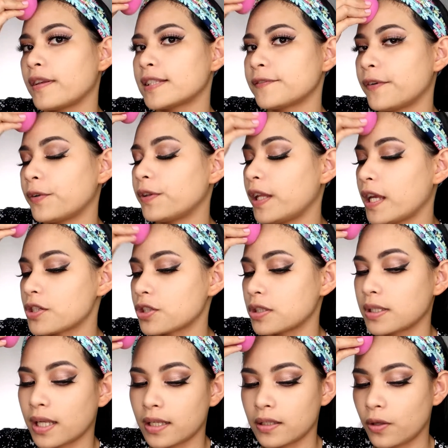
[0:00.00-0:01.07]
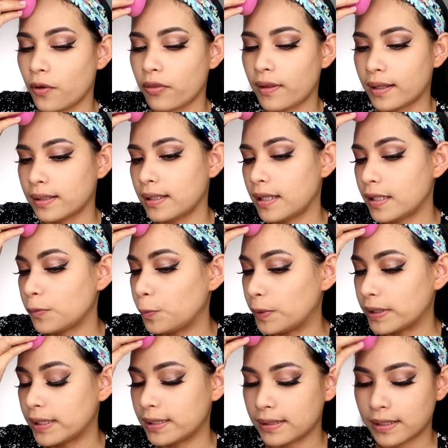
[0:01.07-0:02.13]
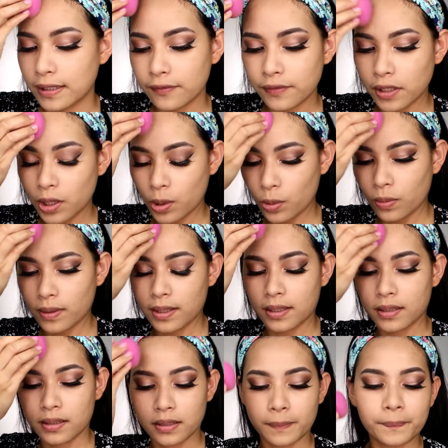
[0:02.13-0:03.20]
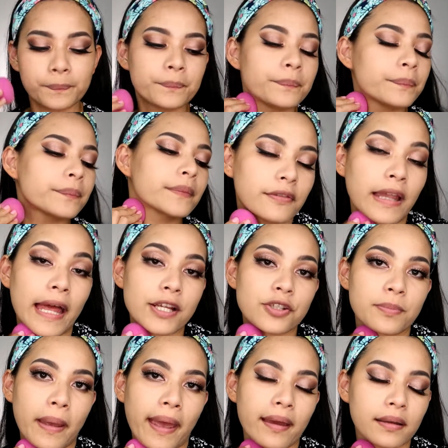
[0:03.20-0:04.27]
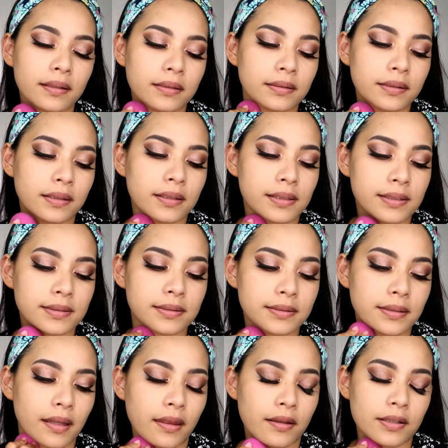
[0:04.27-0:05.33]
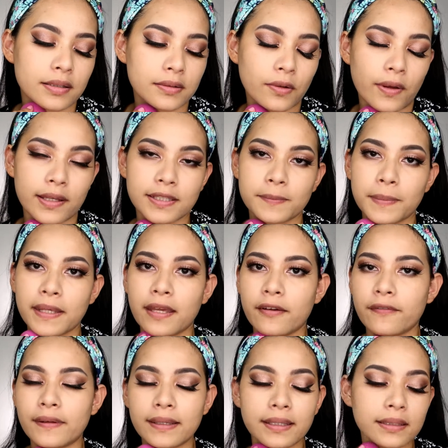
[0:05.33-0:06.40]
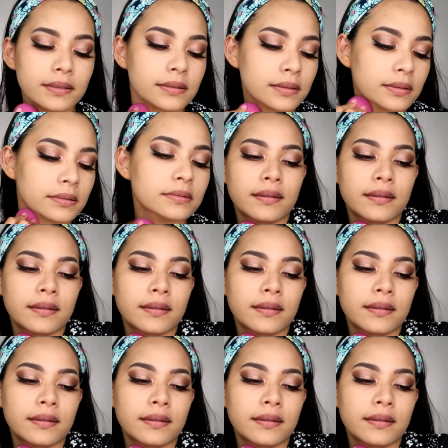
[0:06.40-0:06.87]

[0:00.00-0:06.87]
this foundation, I know that it will not give you a flashback because there's no SPF in it.